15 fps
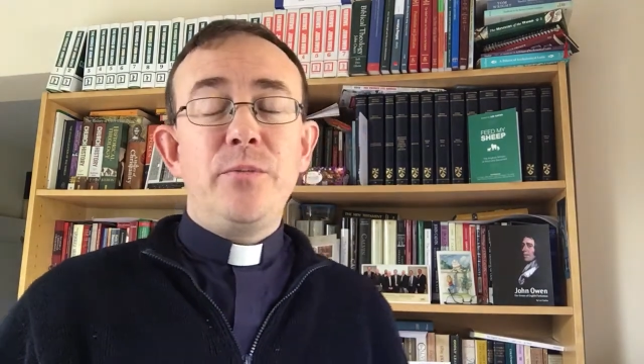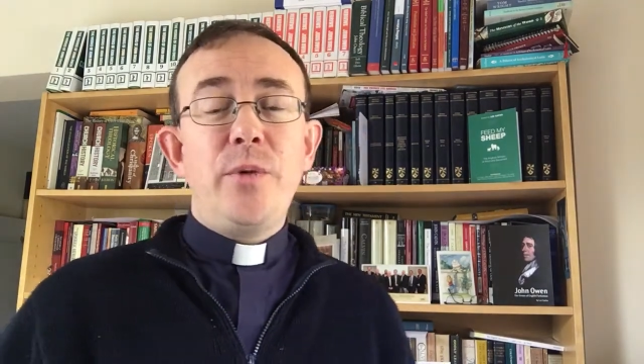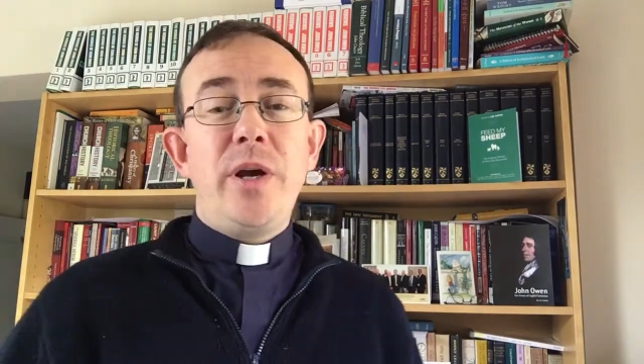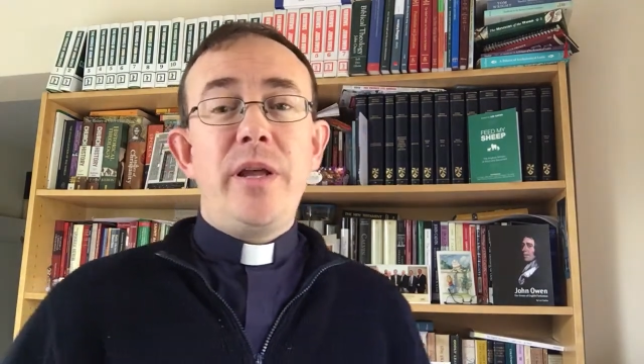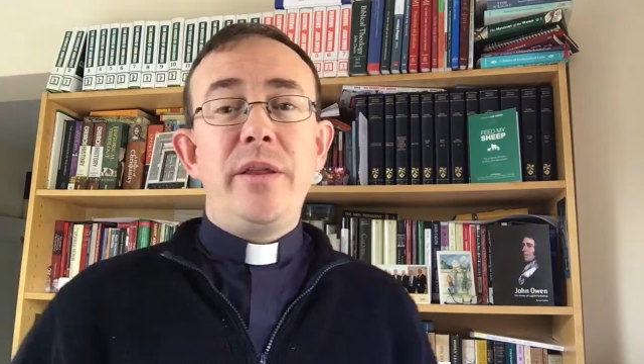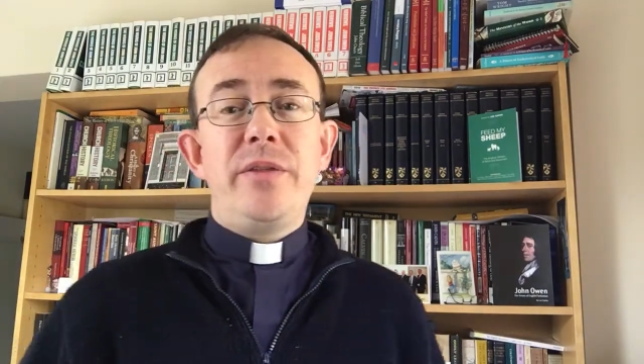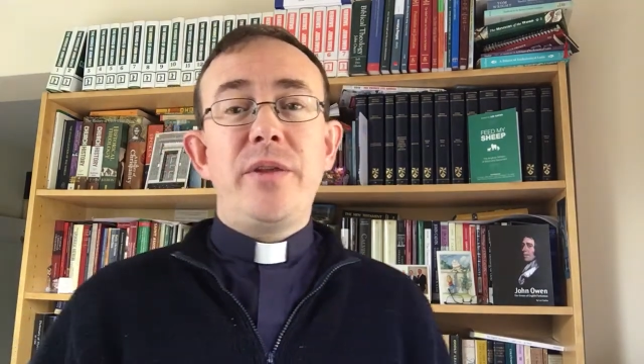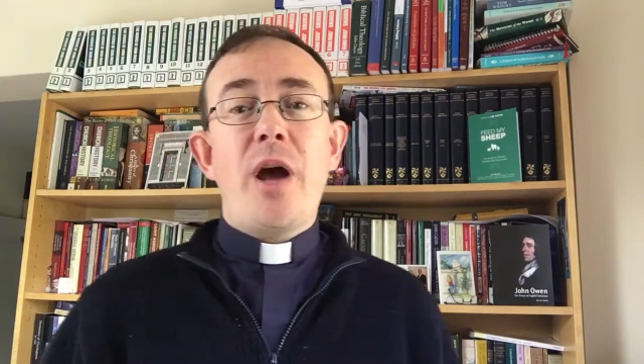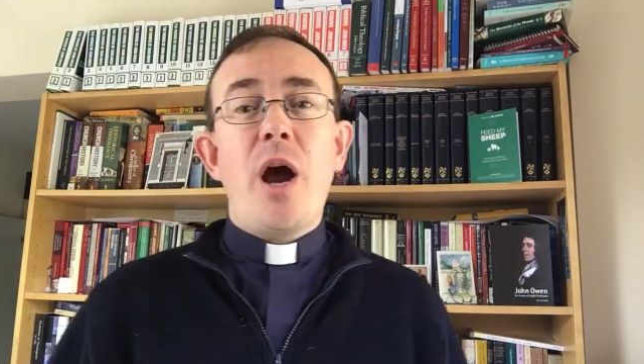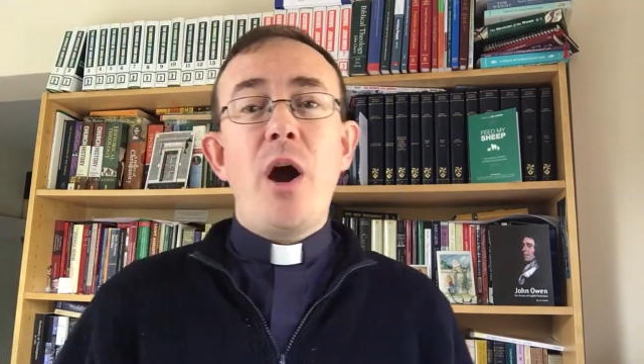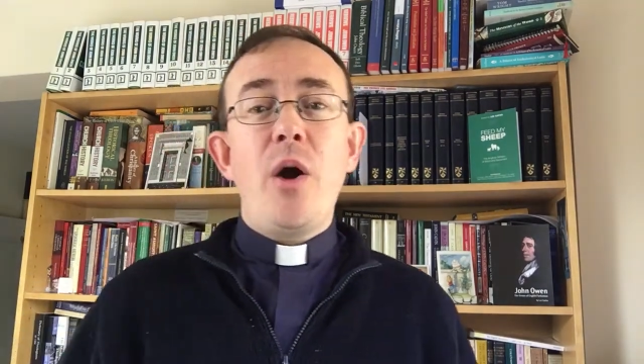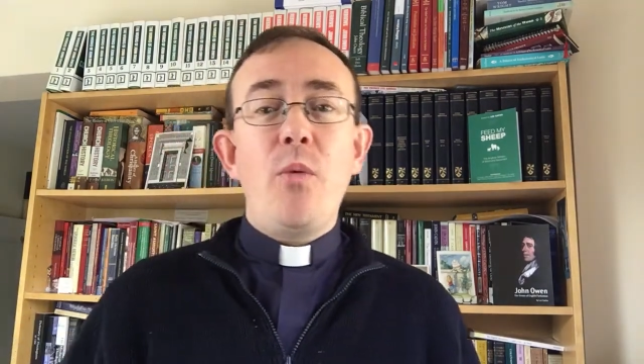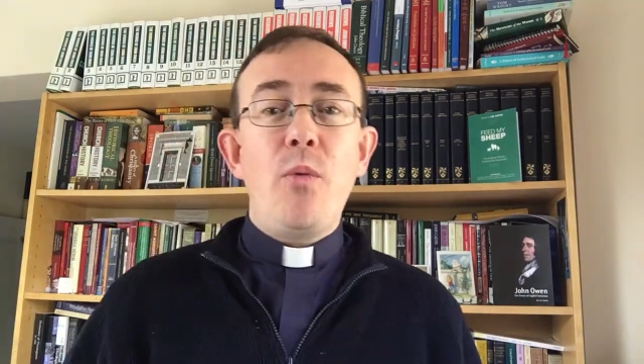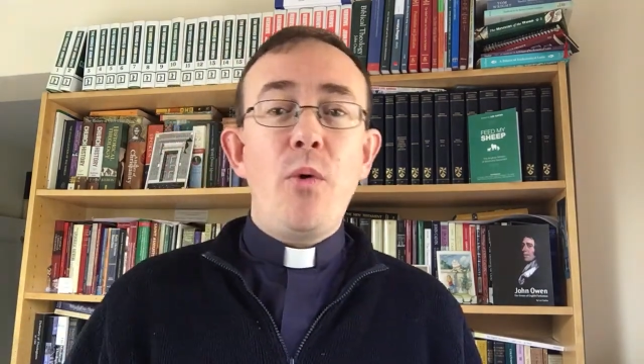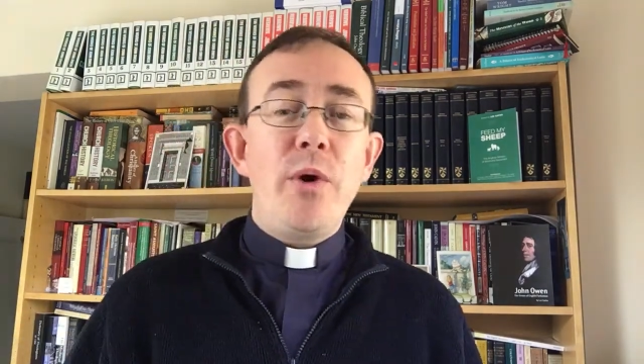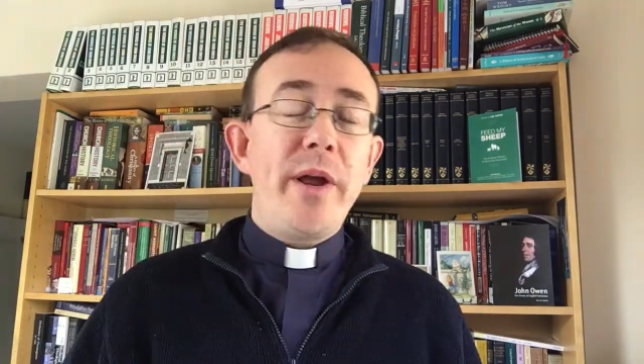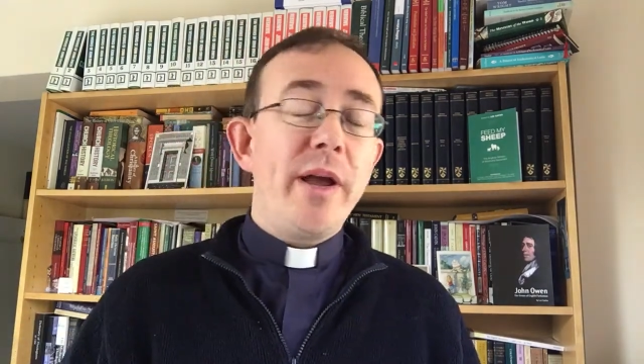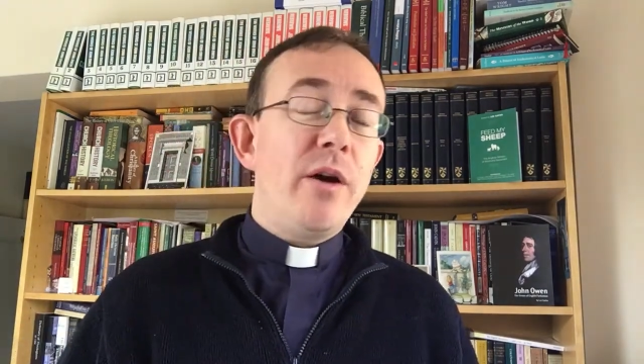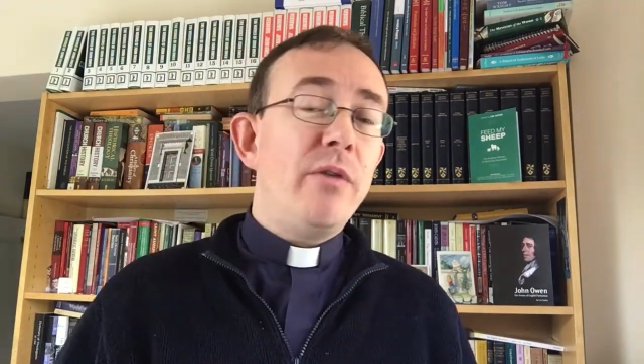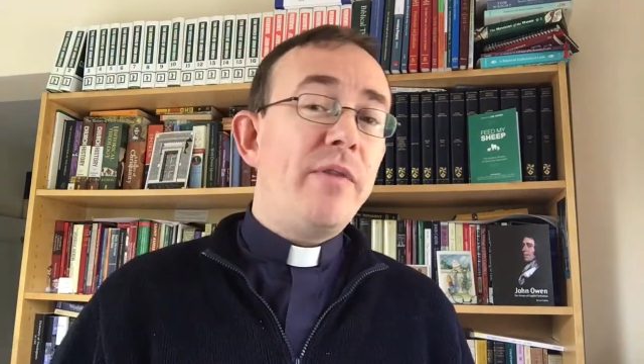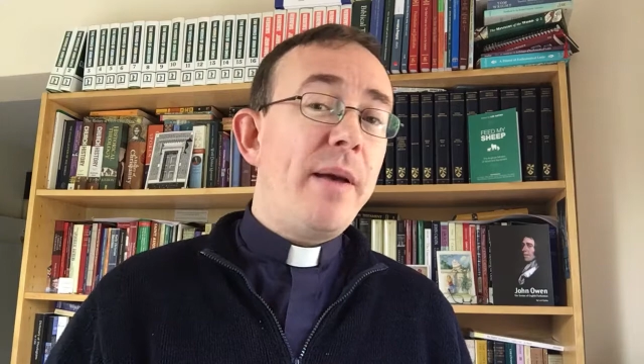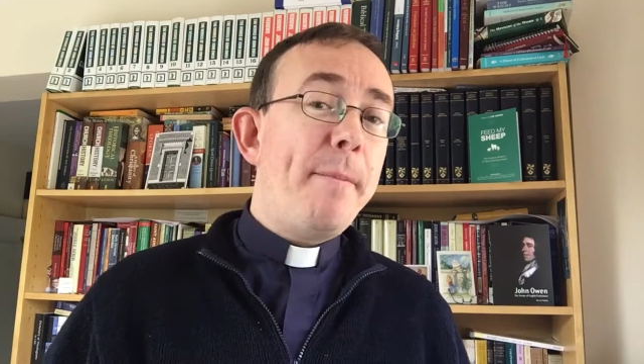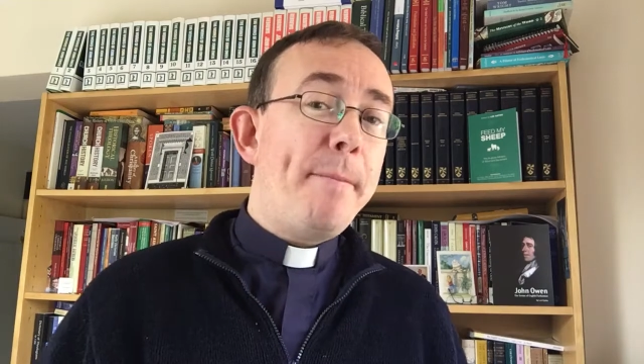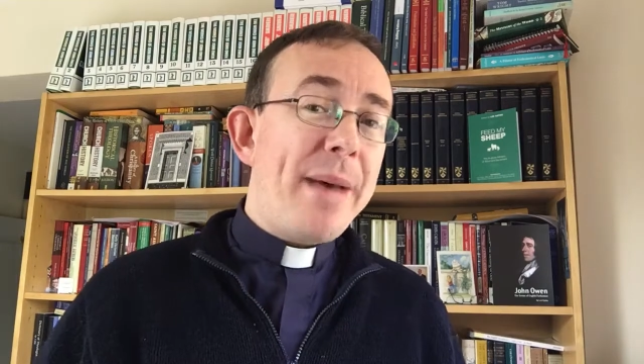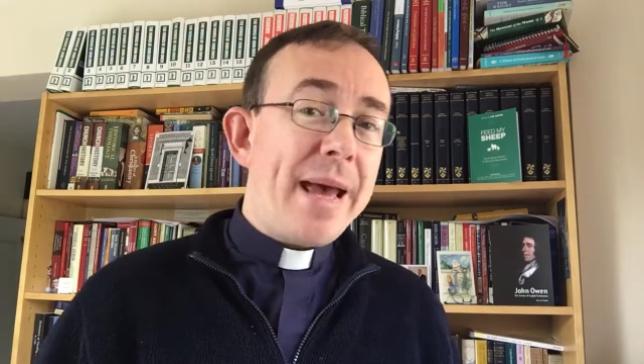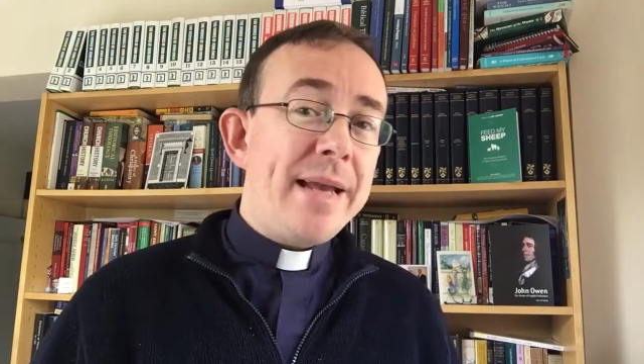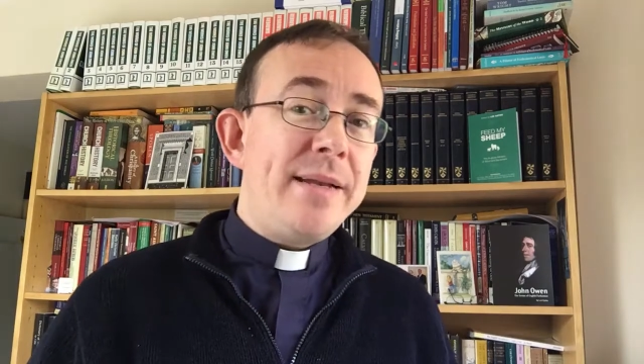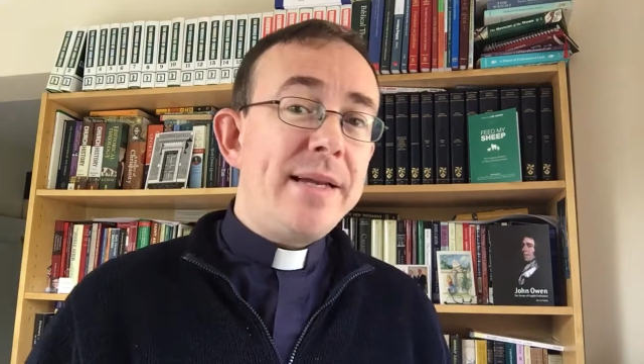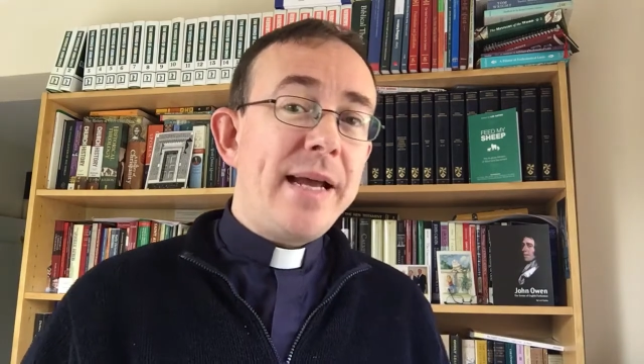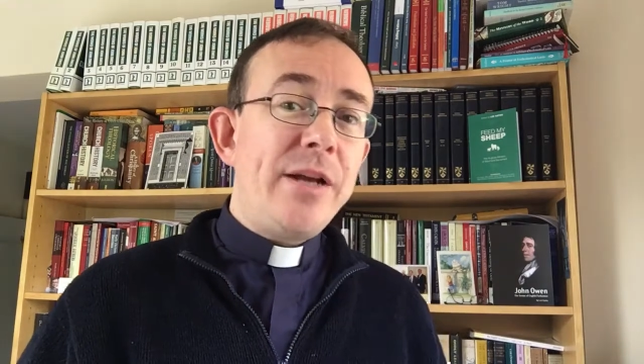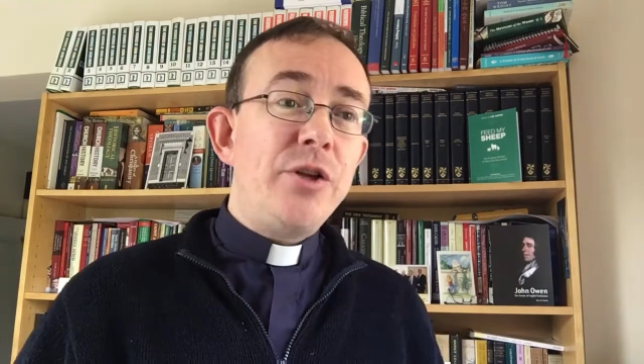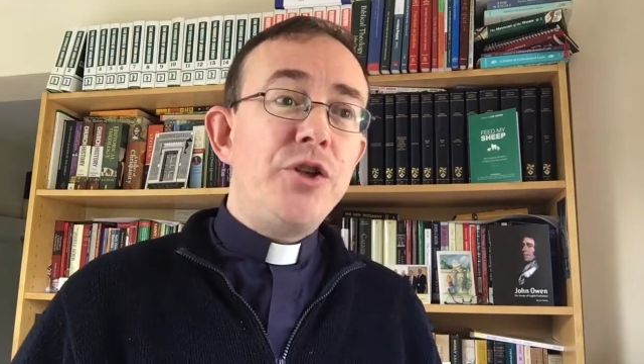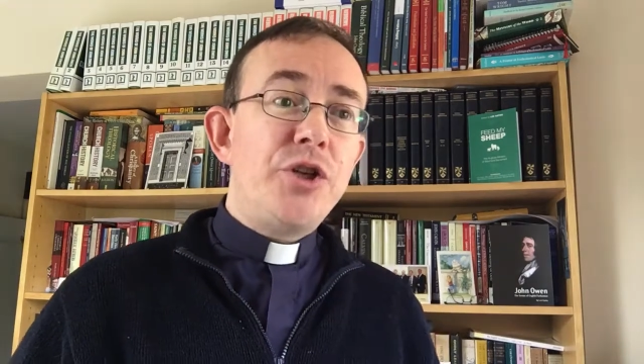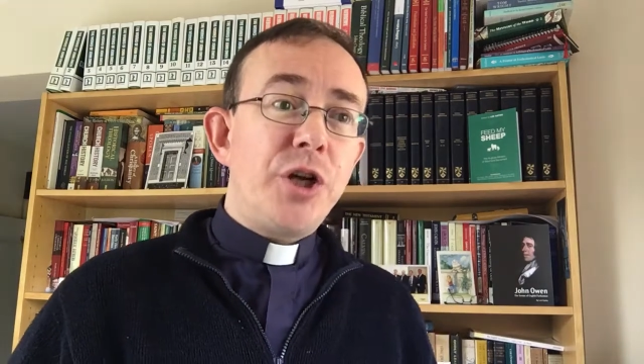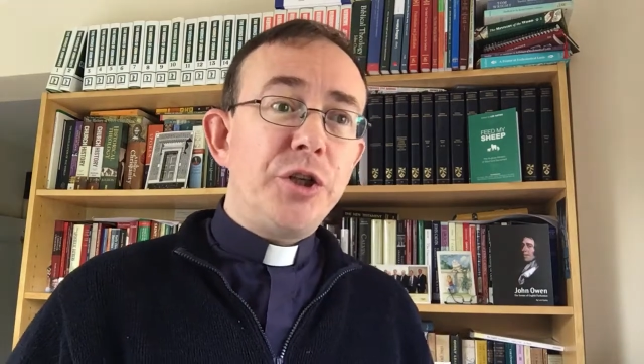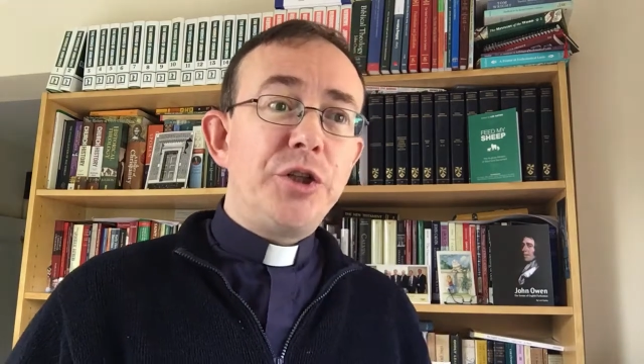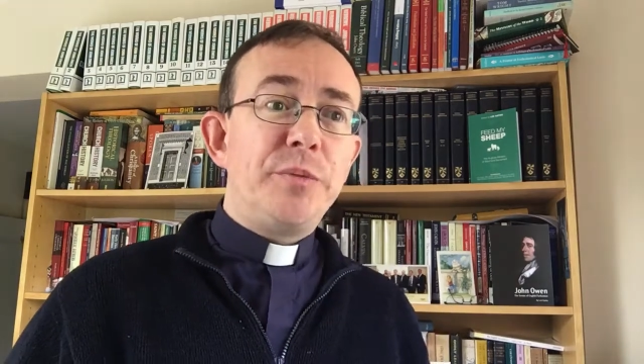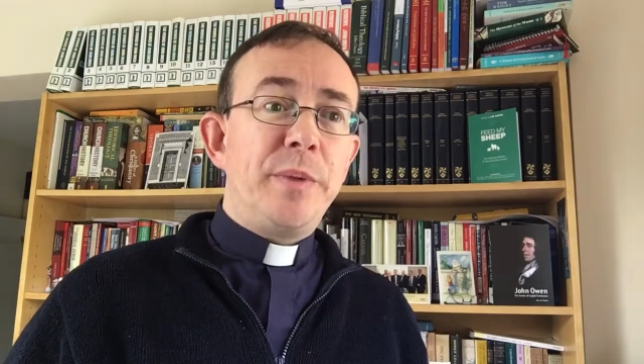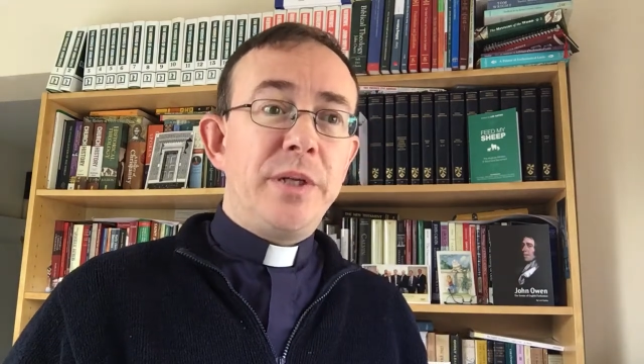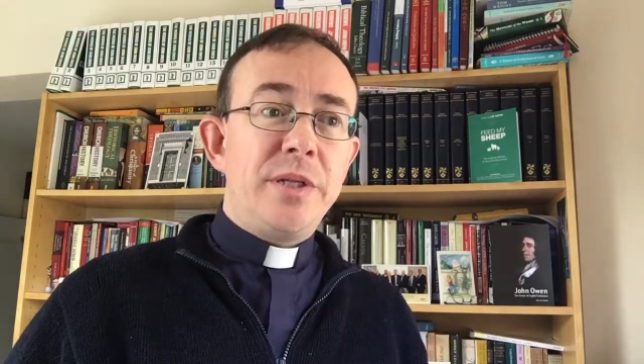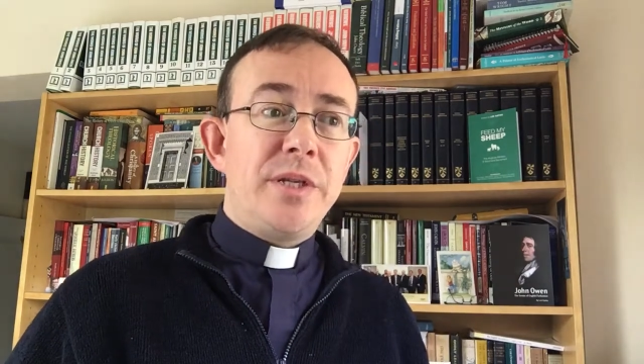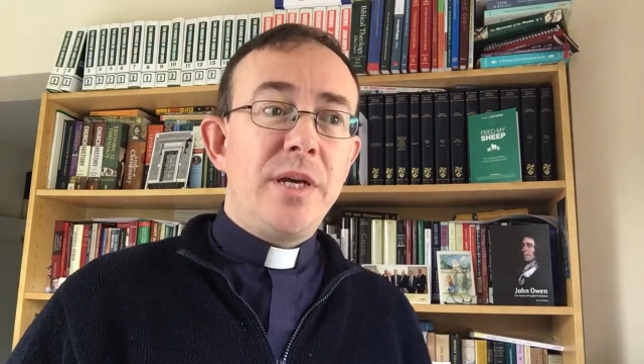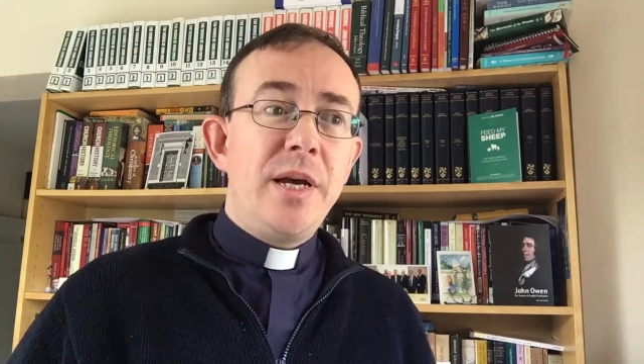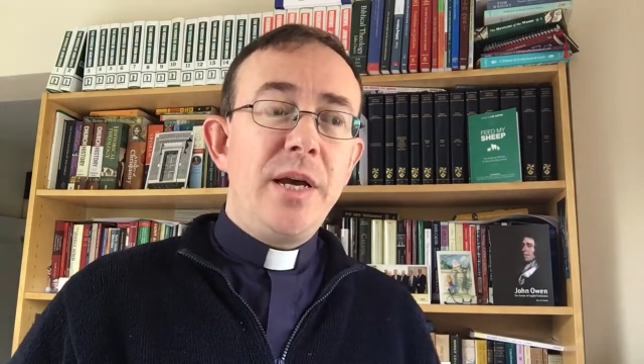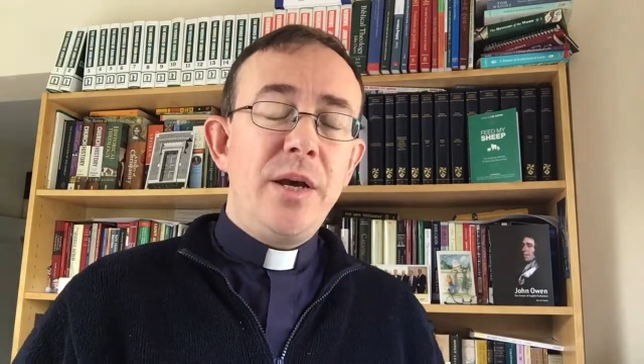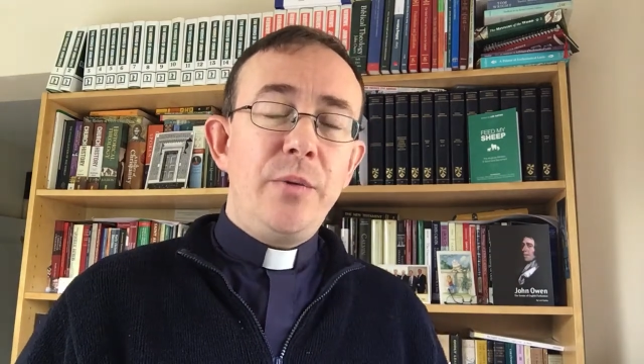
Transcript: with a warning of impending judgment,